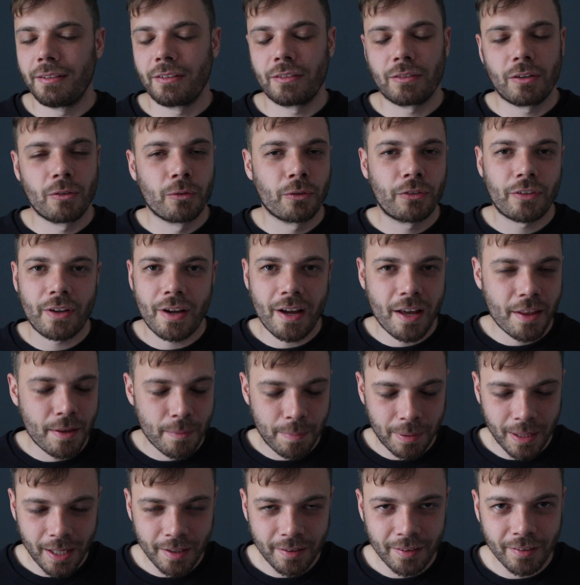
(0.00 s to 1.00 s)
and also
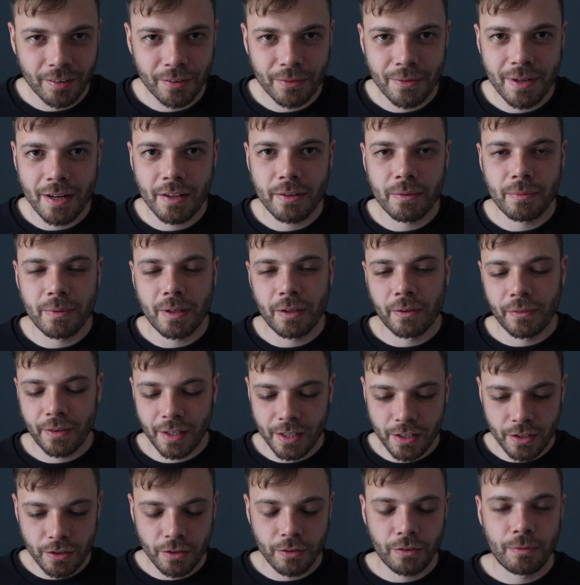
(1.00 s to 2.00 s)
other places around the world,
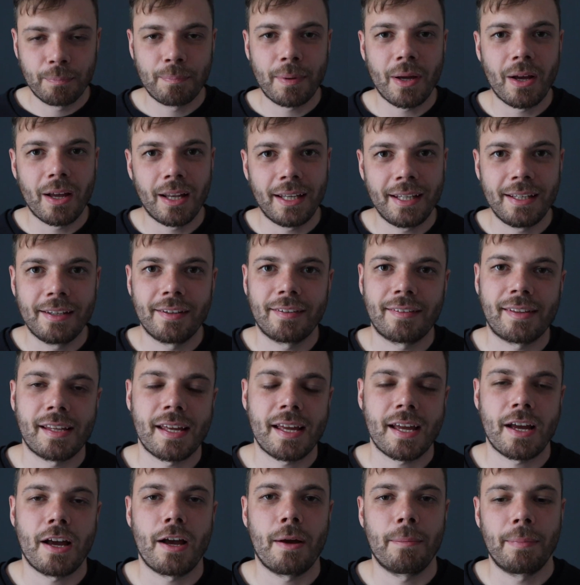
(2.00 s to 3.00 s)
they use Bali as
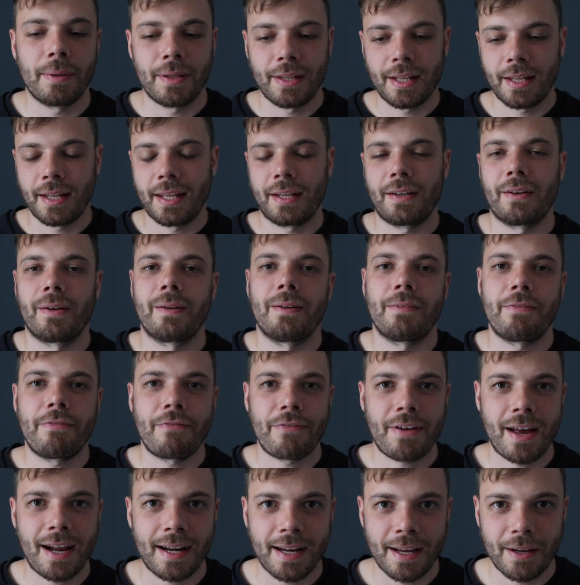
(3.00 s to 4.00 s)
their hub and then they kind of
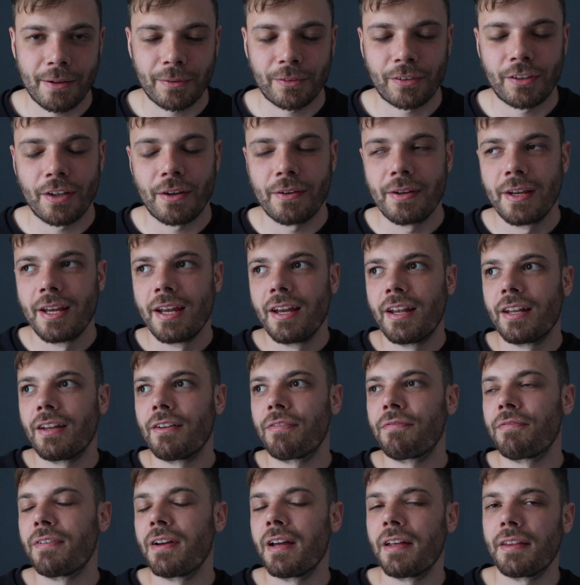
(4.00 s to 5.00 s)
fan out. So
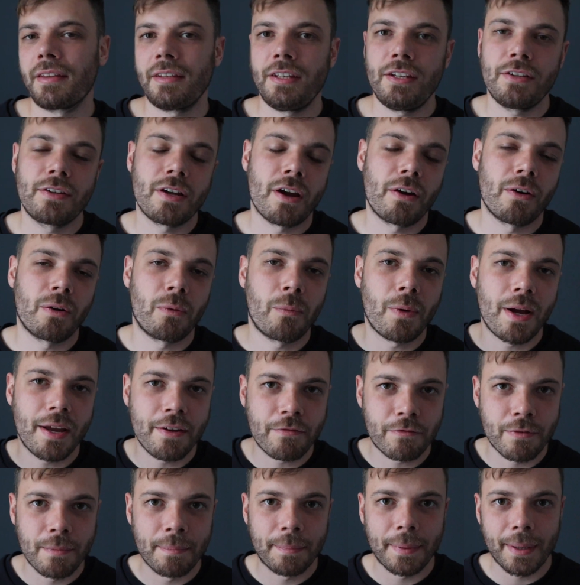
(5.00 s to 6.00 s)
the further you go
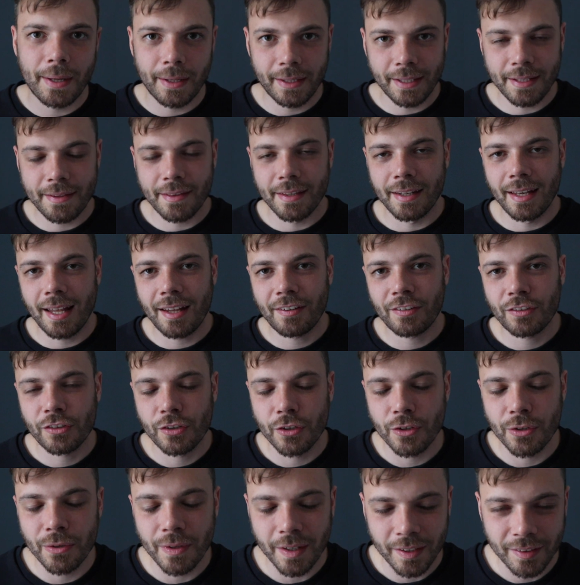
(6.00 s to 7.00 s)
away from Bali, the less
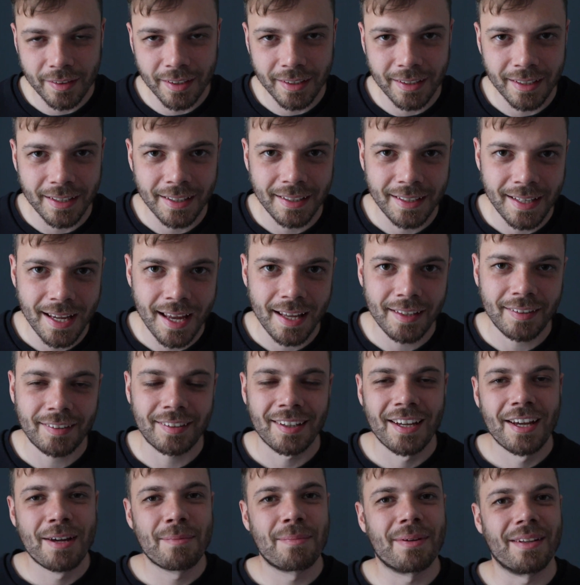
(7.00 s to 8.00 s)
touristic it
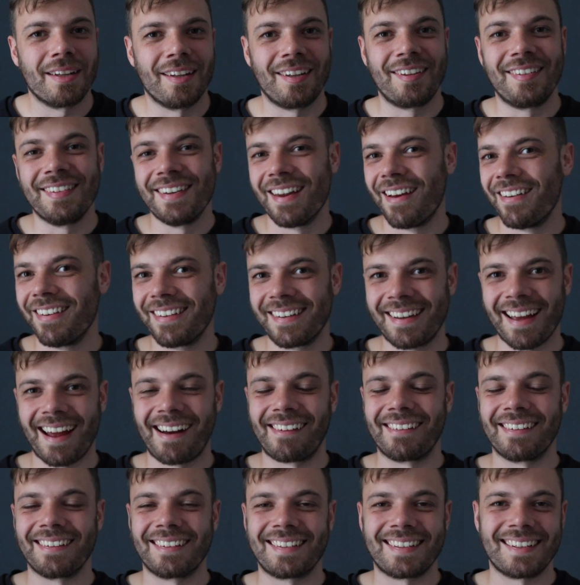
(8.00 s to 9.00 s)
gets, but there's no
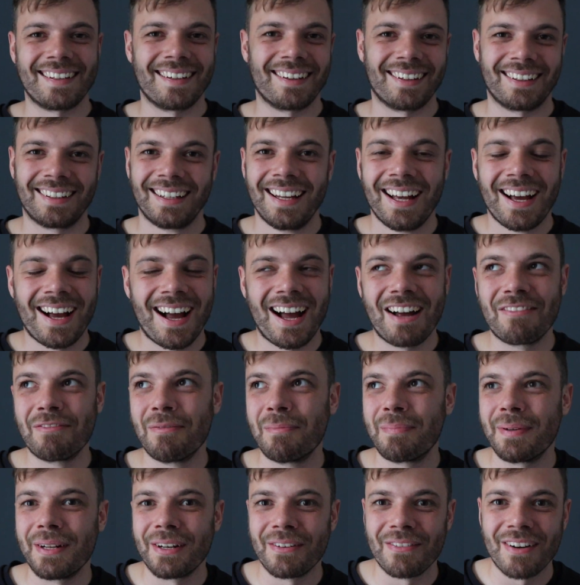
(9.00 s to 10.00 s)
guarantee. I
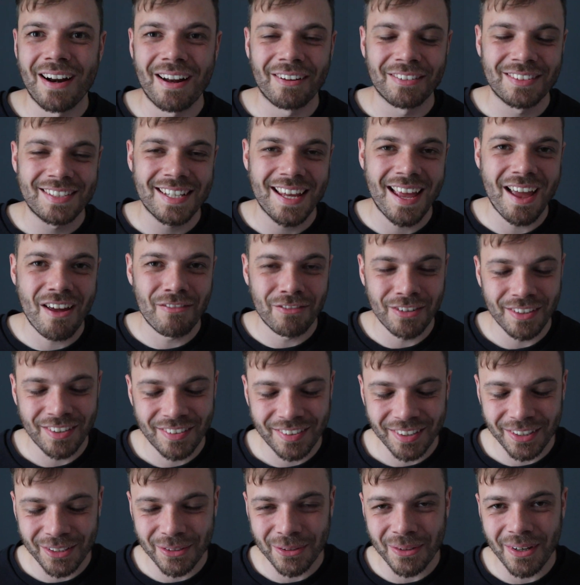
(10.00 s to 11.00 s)
haven't been around to every
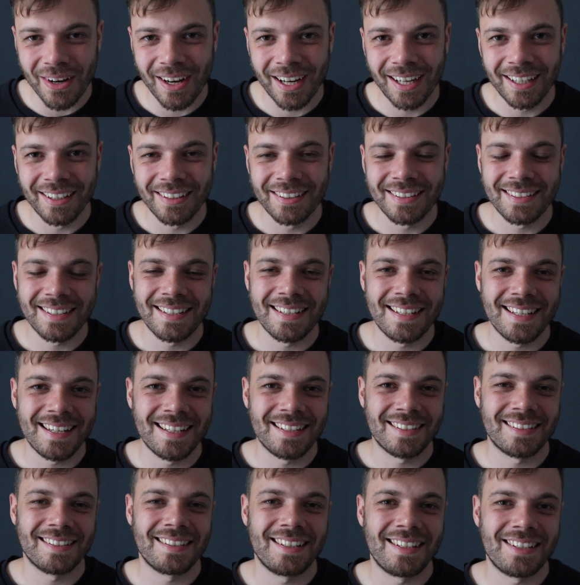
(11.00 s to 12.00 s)
single island in
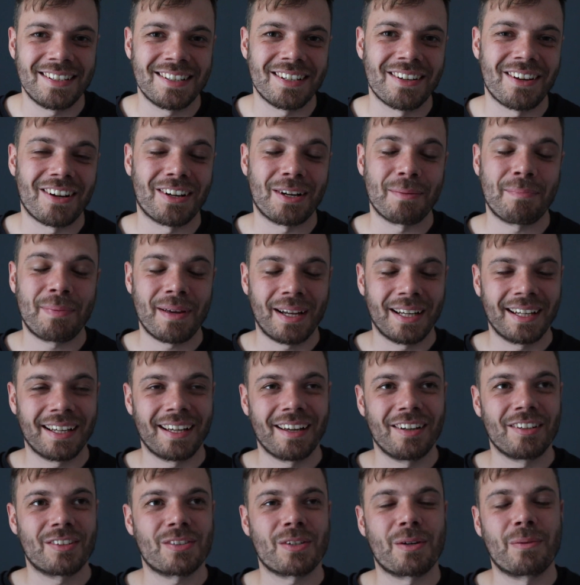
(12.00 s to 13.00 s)
the Indonesian
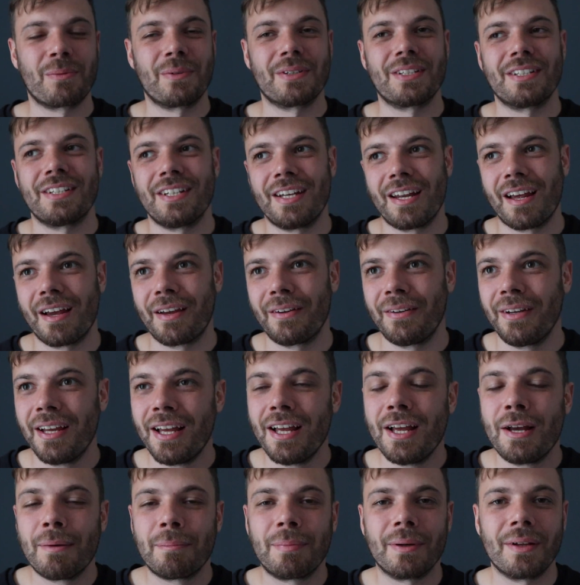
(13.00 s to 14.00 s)
archipelago, so I wouldn't know,
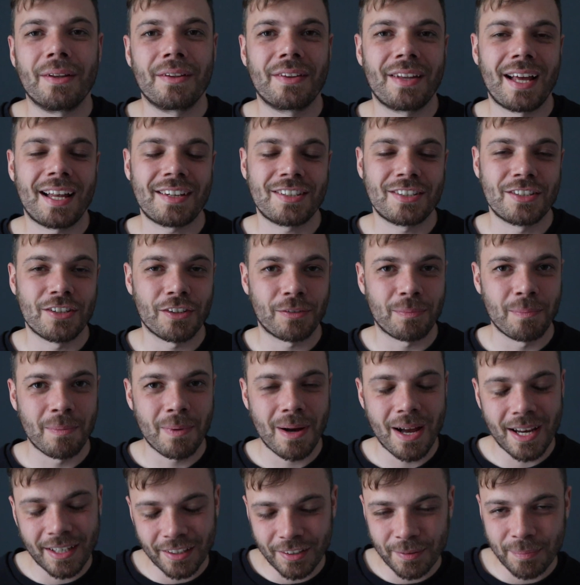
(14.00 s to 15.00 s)
but that's just
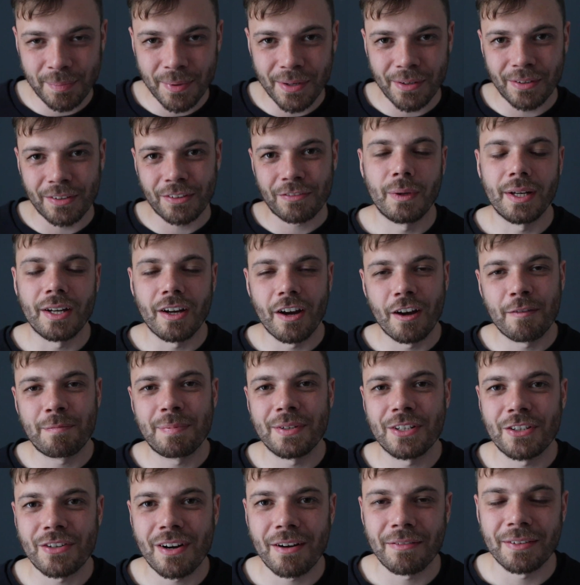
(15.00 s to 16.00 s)
my experience when I've
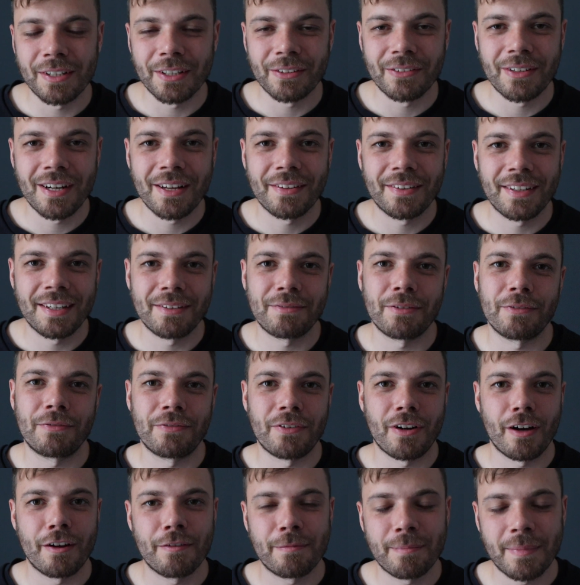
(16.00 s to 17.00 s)
been traveling around there for
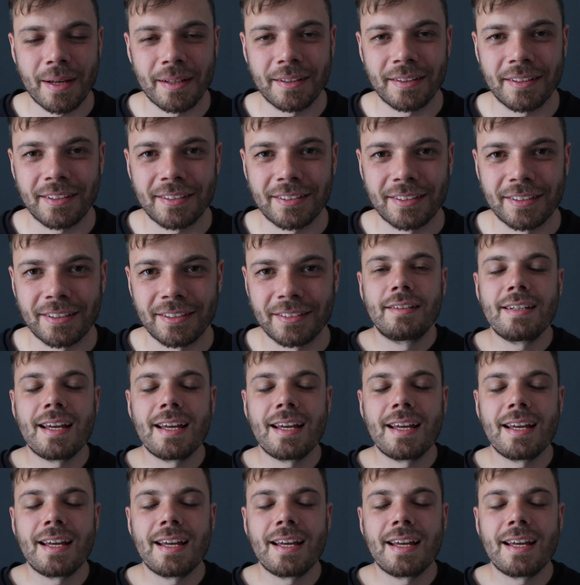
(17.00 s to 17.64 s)
5 months.